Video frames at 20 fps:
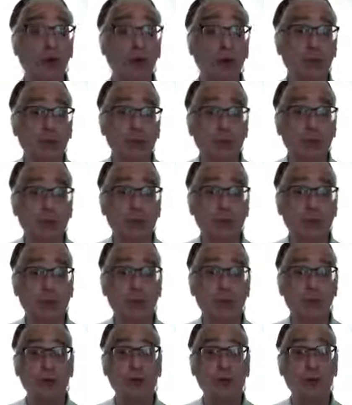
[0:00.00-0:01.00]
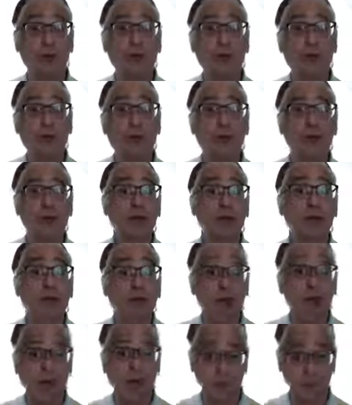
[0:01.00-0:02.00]
food forest in our front
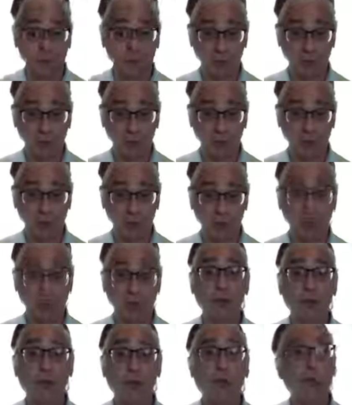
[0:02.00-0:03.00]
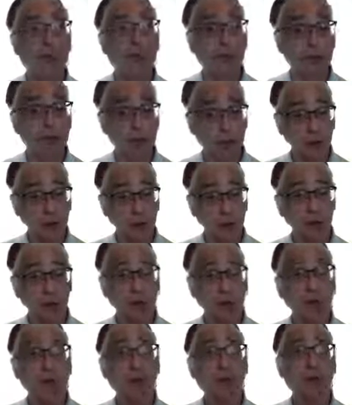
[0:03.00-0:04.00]
yard so that for
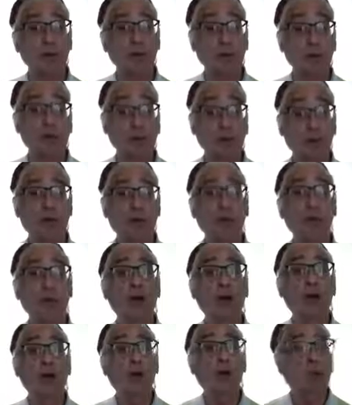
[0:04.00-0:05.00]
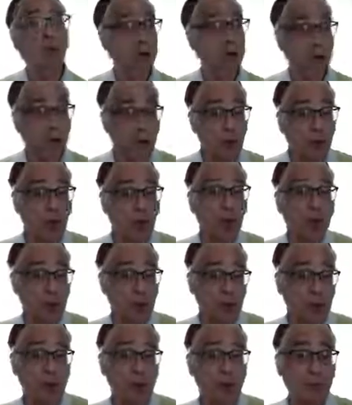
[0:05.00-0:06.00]
some of the year, we go out
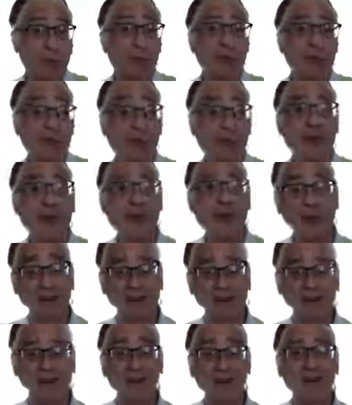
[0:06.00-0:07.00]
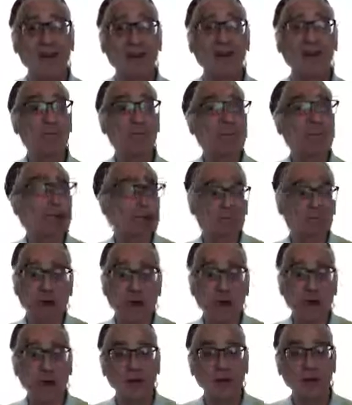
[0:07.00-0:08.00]
and pick the salad based on
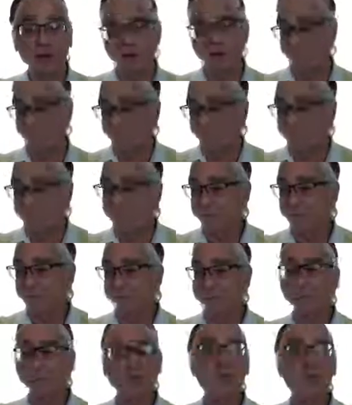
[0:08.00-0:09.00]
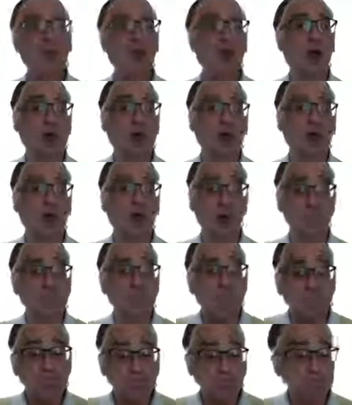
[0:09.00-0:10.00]
what's
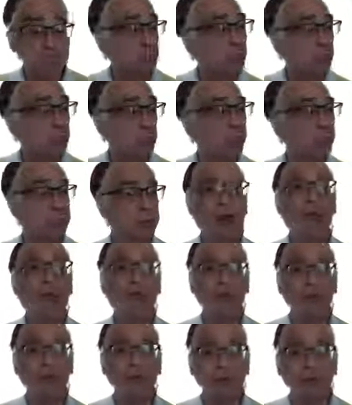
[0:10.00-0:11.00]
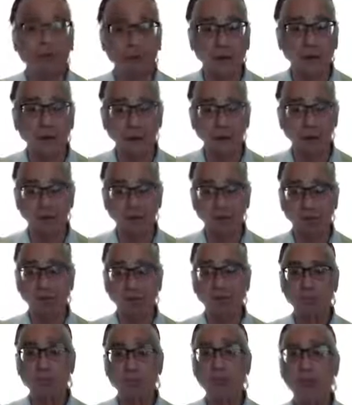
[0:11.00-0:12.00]
blossoming that day.
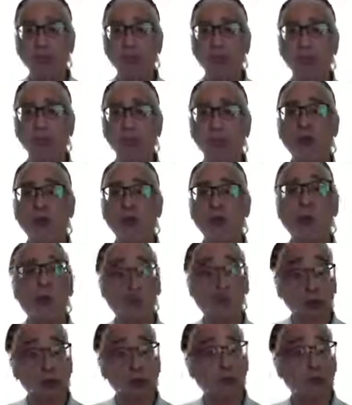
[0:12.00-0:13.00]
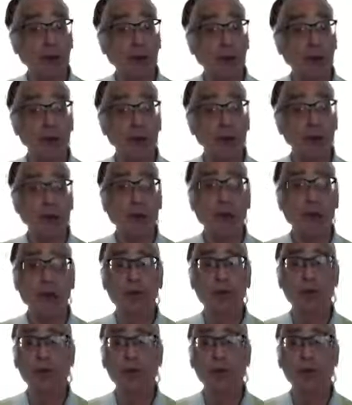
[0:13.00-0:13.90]
And we do have edible flowers.